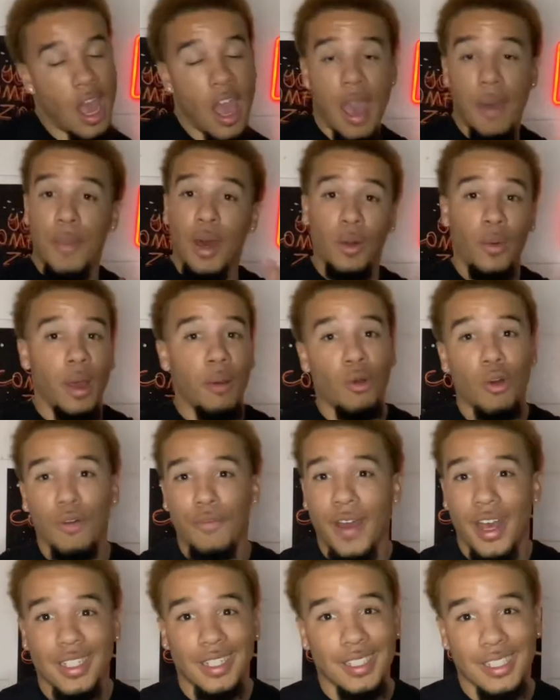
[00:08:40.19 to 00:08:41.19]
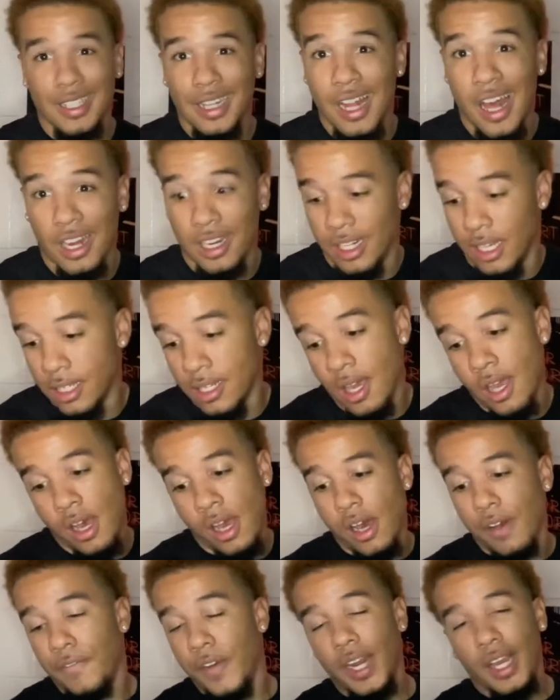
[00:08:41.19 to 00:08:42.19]
And by the way, I'm going fast because there's a lot of this.
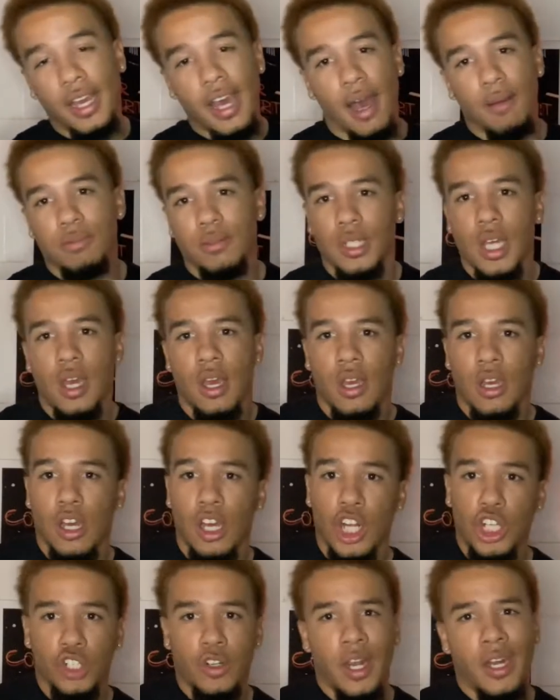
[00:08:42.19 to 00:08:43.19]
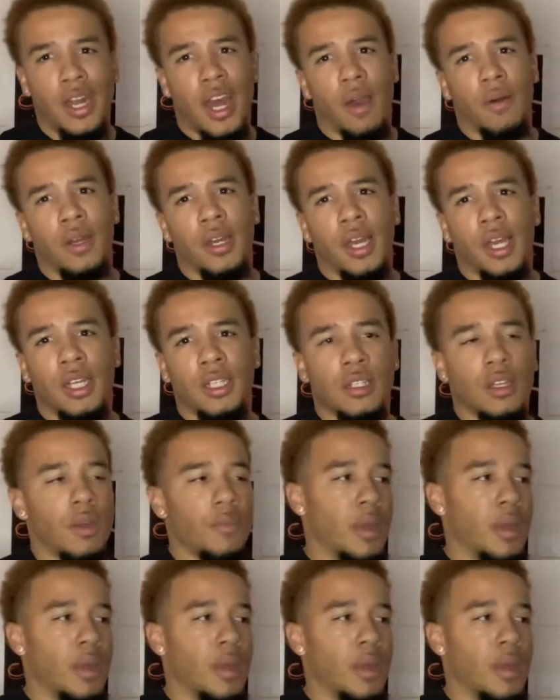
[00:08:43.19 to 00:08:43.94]
Fitted caps, a trend nowadays.